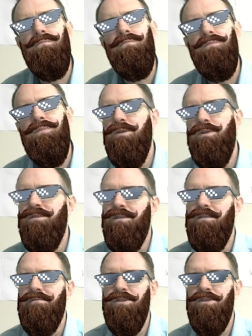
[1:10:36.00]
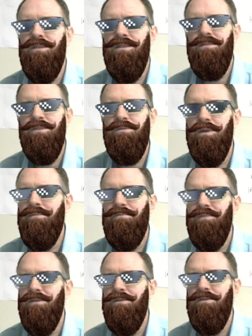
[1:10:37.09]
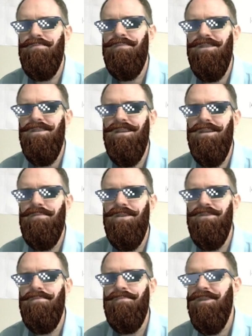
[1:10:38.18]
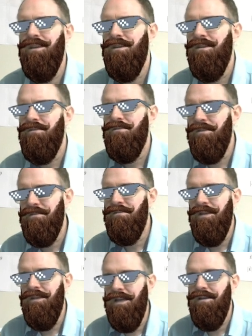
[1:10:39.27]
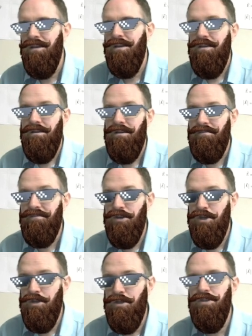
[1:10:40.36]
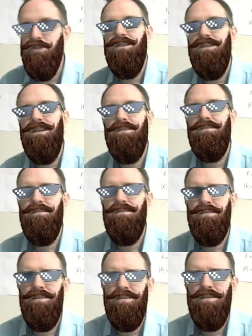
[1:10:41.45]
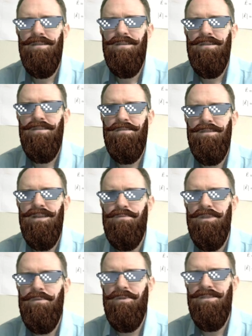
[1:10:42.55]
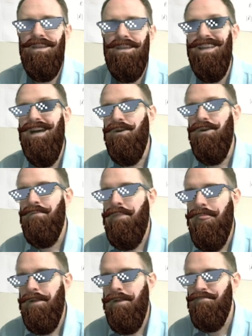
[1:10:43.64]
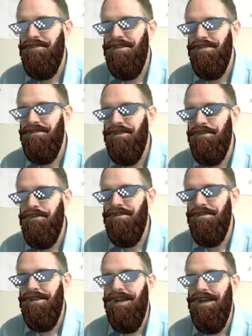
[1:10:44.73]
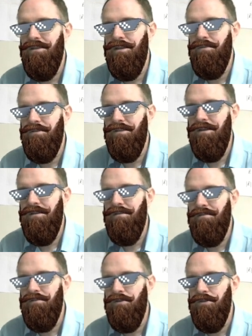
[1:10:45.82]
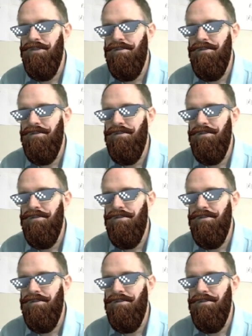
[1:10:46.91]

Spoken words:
this is a converging lens. That's why I always mess that up now too. So this is a converging lens. So that's what they would say now. All right, so they wouldn't say that. They would say converging.